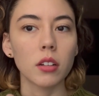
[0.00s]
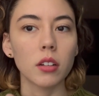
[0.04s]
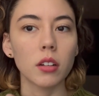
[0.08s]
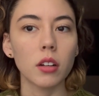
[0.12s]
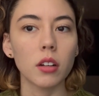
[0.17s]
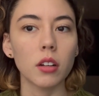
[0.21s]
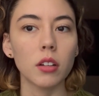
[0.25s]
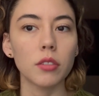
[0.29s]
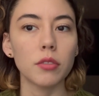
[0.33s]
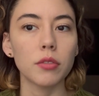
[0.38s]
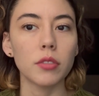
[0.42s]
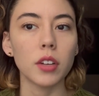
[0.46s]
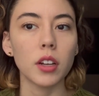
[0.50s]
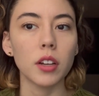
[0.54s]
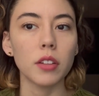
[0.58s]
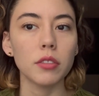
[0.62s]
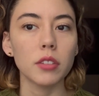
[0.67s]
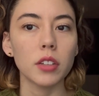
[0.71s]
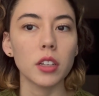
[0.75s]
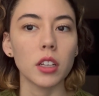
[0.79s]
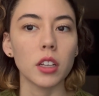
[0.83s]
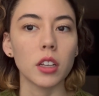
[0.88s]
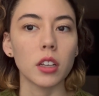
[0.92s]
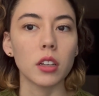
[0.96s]
Oh,
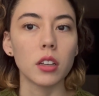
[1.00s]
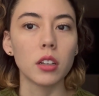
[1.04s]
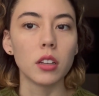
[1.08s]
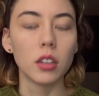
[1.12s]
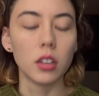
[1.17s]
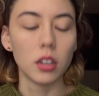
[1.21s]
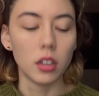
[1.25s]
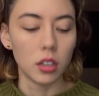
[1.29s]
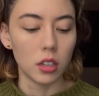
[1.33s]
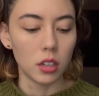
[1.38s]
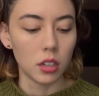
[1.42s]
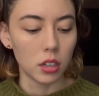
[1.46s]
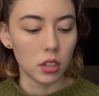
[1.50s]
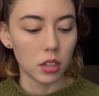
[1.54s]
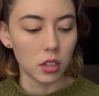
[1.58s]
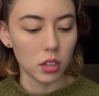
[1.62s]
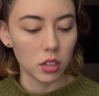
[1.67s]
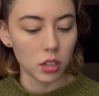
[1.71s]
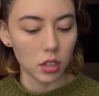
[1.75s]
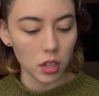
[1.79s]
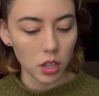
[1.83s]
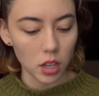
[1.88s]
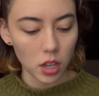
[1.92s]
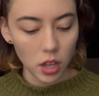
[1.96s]
fluffy.
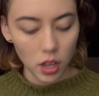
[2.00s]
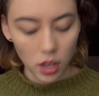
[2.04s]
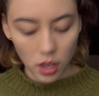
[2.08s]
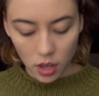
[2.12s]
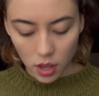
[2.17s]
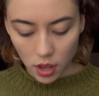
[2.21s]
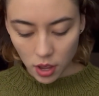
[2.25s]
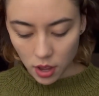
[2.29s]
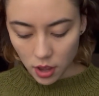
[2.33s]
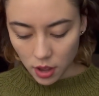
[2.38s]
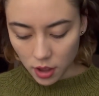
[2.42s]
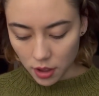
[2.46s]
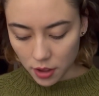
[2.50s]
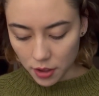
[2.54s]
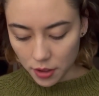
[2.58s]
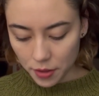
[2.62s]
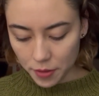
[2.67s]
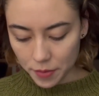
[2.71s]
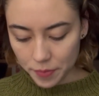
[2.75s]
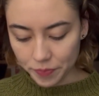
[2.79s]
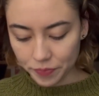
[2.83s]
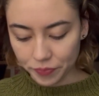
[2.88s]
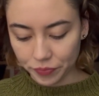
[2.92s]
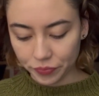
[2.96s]
I